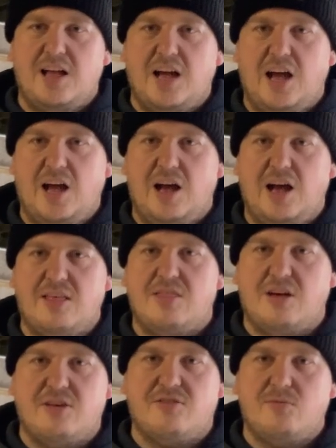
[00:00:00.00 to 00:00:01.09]

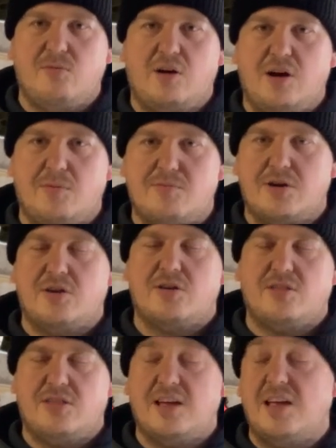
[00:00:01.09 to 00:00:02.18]
Thus why I broke
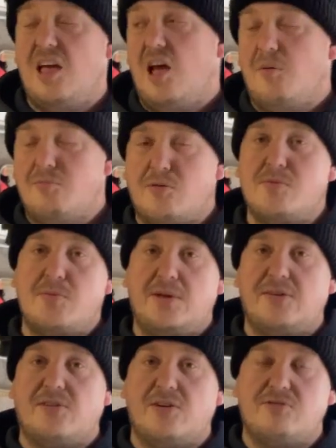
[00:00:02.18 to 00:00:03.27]
the thing.
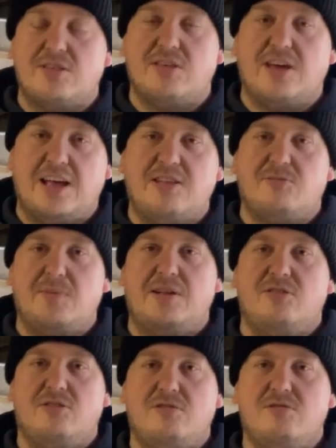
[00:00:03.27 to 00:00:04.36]
Probably if I'd read the Haynes
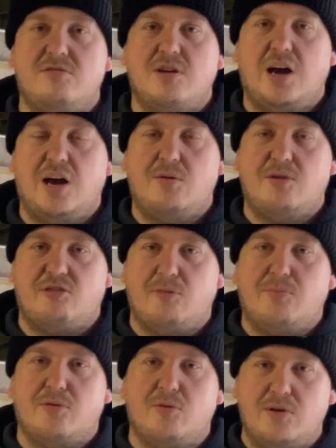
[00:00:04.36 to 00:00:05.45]
manual, which I
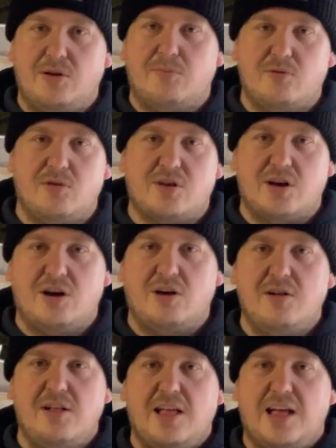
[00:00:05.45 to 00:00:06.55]
bought when I bought the car
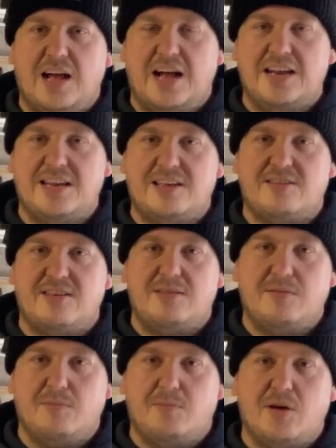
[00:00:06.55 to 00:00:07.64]
and is
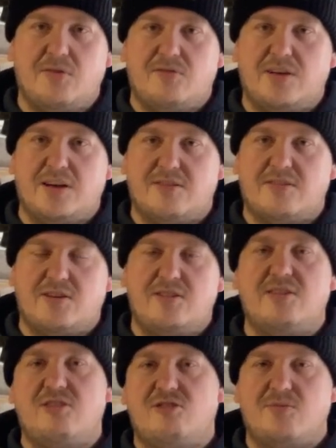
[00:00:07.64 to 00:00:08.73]
in perfect
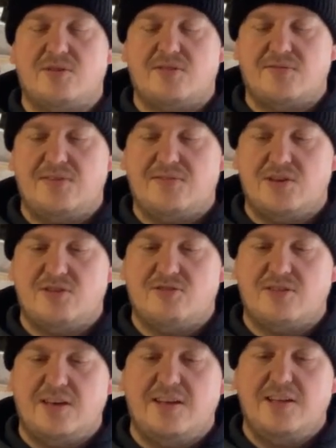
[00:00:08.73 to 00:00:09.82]
condition because I've never
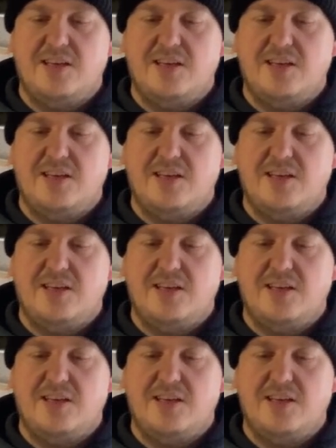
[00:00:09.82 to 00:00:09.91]
used it.